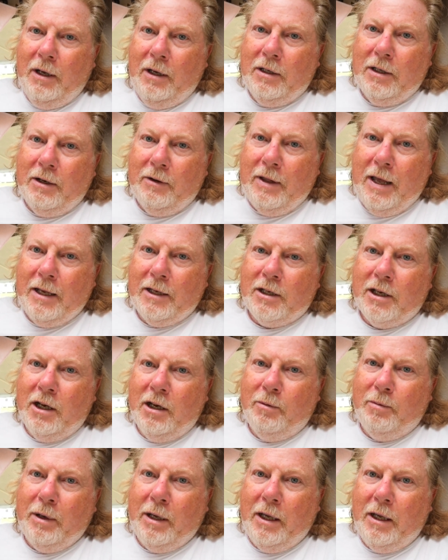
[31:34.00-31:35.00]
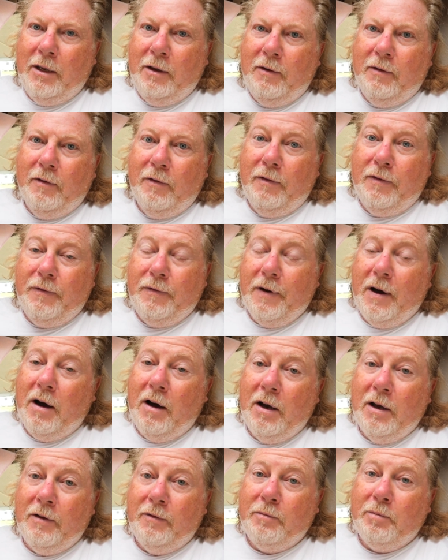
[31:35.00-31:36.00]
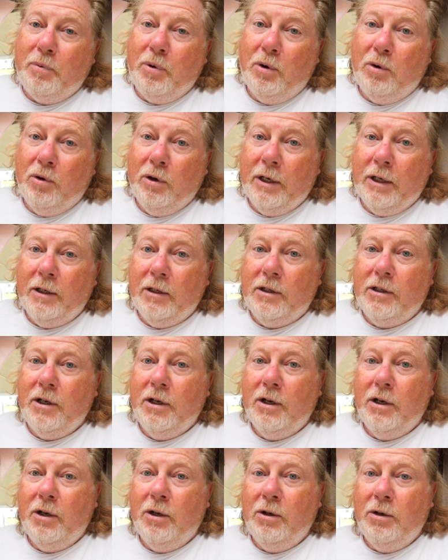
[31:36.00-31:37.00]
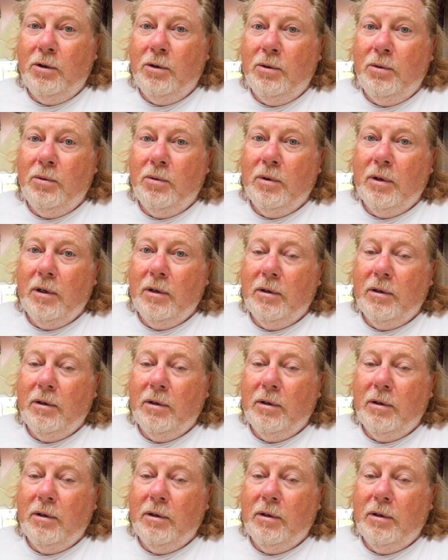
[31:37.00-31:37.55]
So that's going to be 5.2,